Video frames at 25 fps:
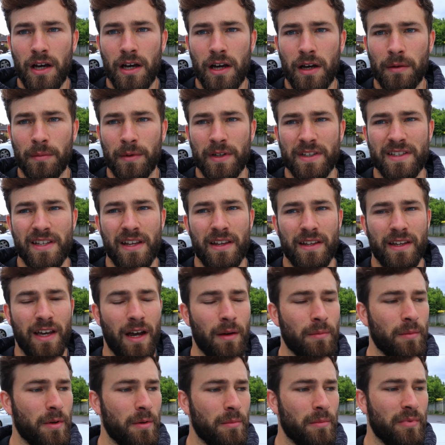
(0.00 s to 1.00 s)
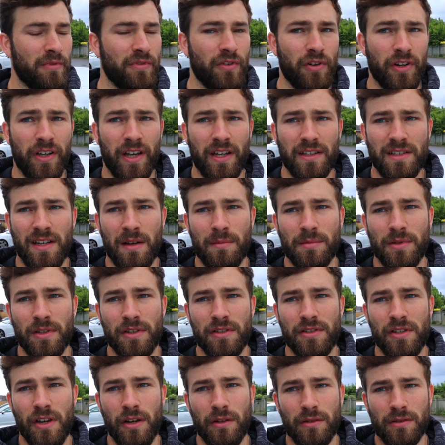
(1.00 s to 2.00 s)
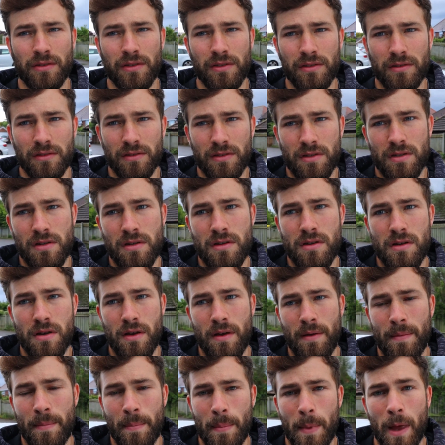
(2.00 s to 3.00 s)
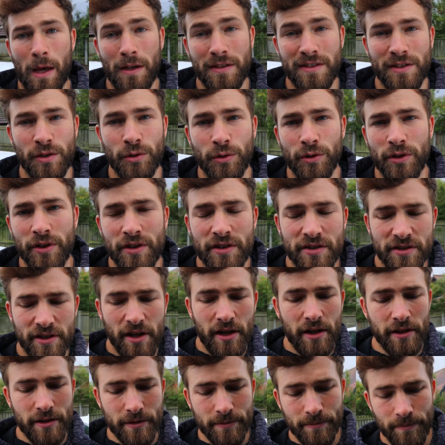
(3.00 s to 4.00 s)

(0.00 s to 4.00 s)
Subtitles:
I'm going to take the camera in before it gets absolutely soaked. I'll see you on the other side.